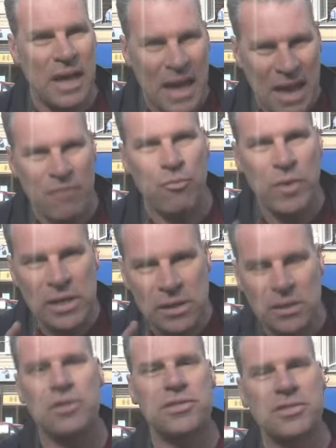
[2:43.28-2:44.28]
Have we
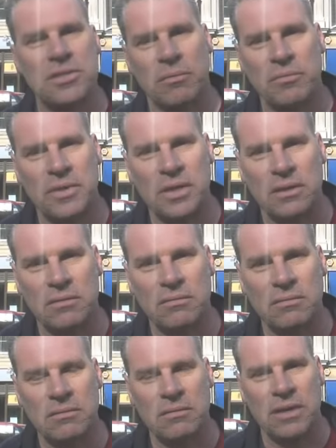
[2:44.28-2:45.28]
lost something
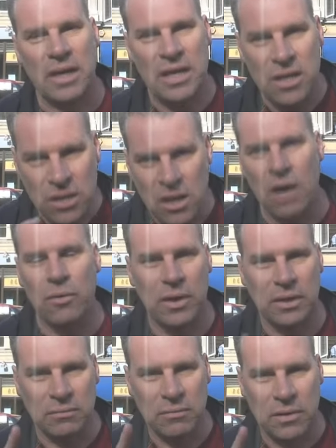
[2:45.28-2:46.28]
in
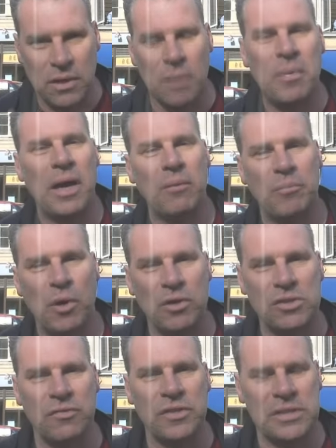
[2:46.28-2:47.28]
knowing about
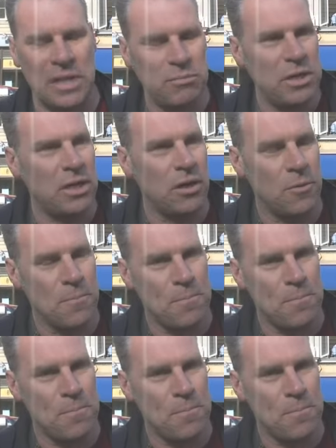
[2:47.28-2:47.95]
box office? Let me know.